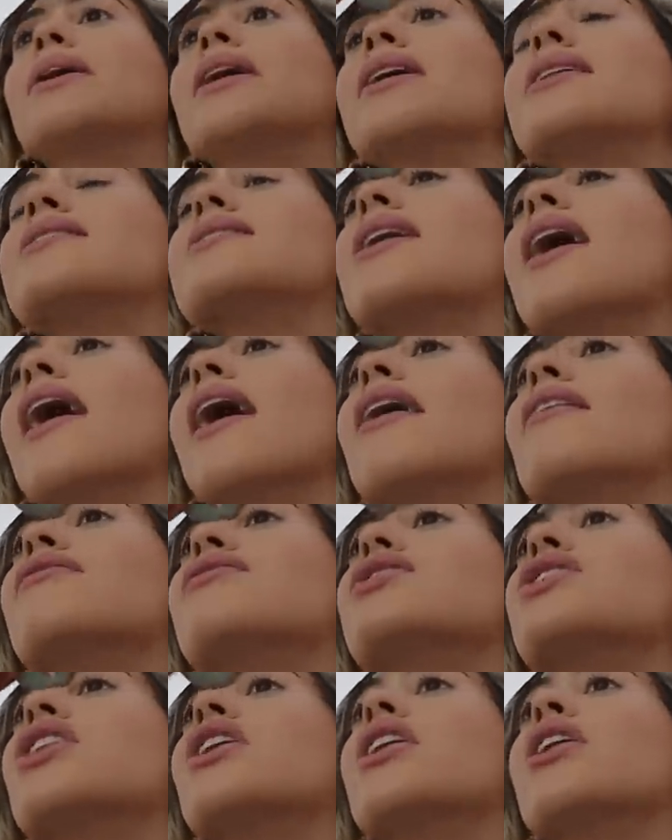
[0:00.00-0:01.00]
pizza
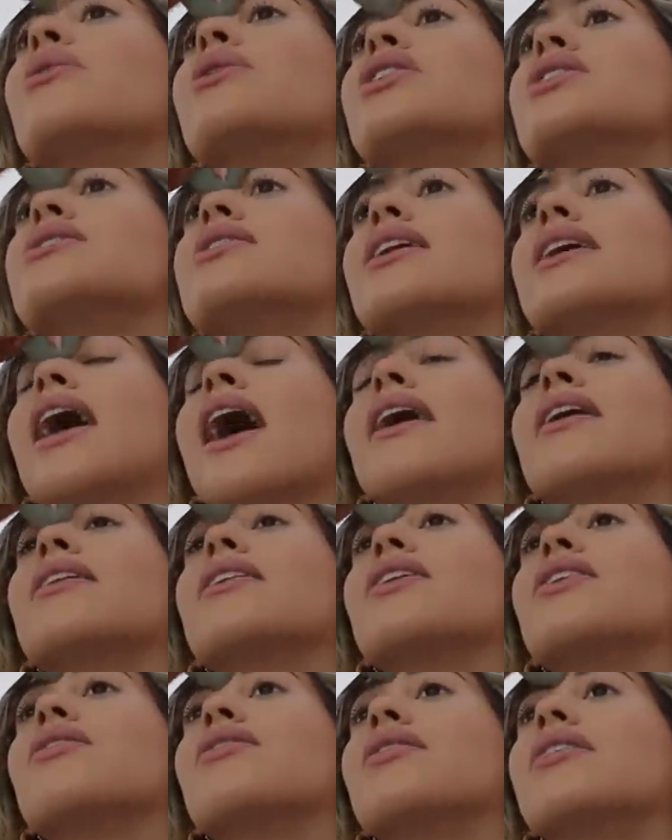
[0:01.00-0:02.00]
after. We just like had a
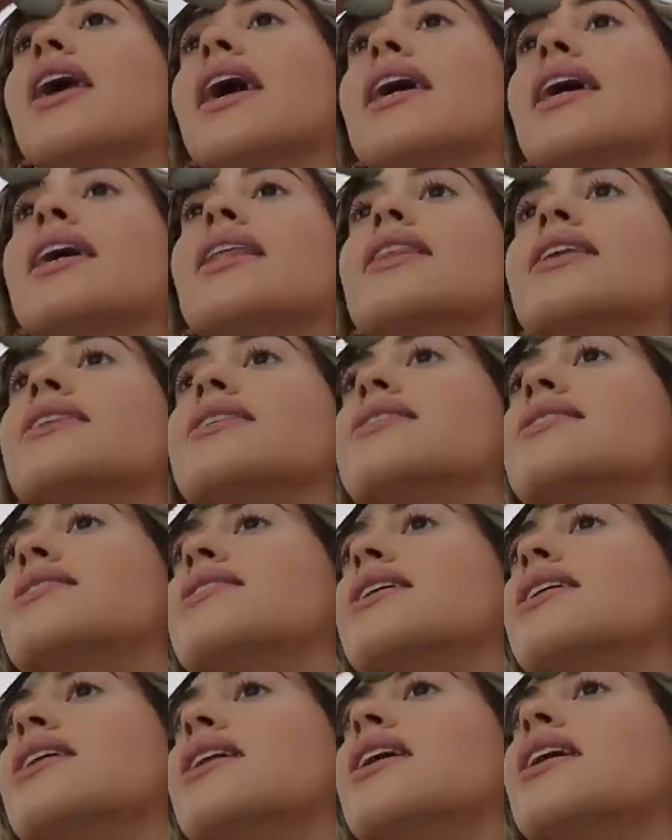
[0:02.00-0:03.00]
little night in the
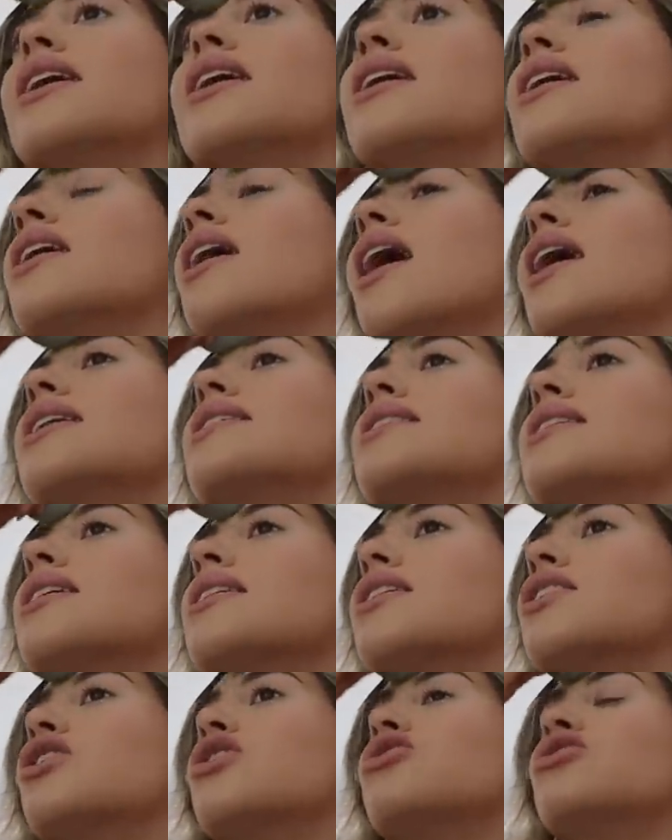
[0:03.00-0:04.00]
city. I did a
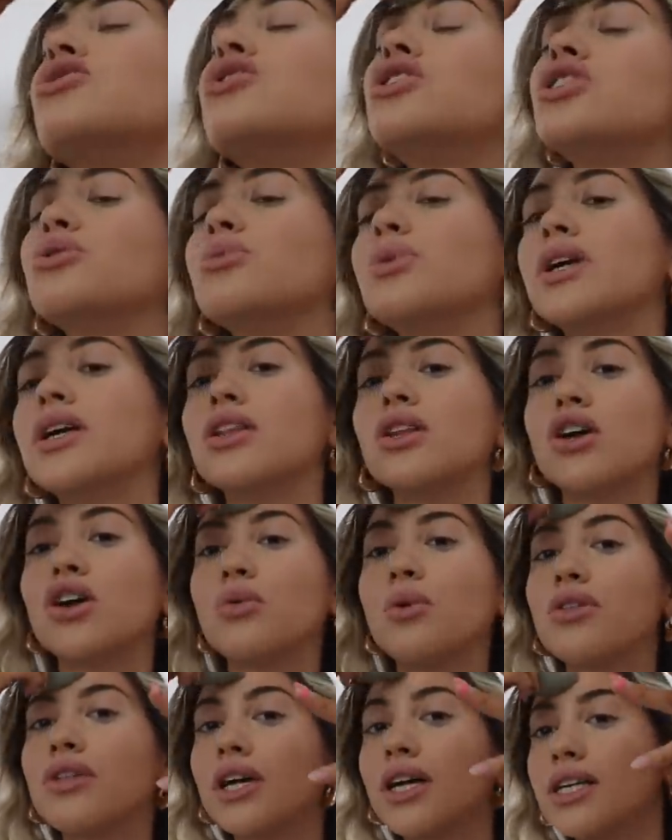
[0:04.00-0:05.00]
little dewy
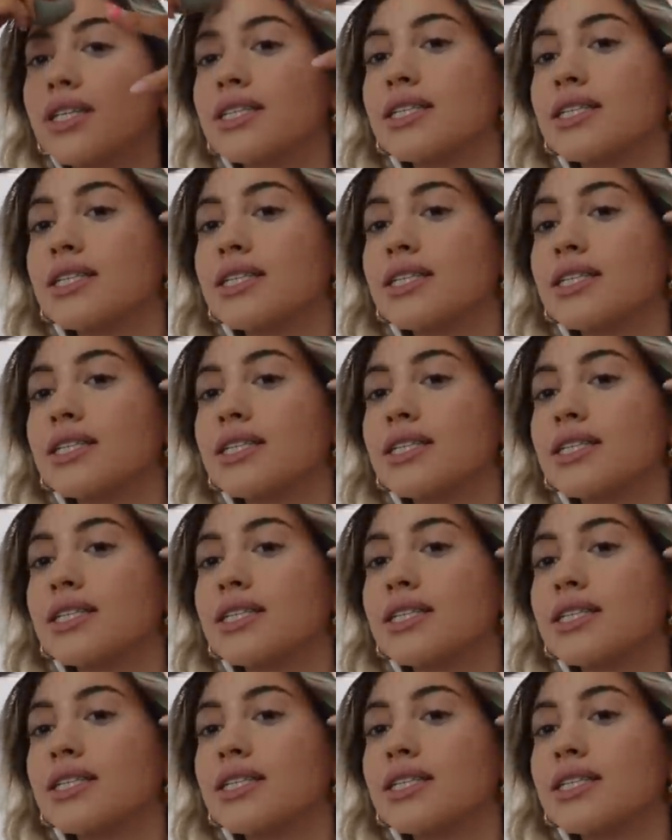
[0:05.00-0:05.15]
look with like a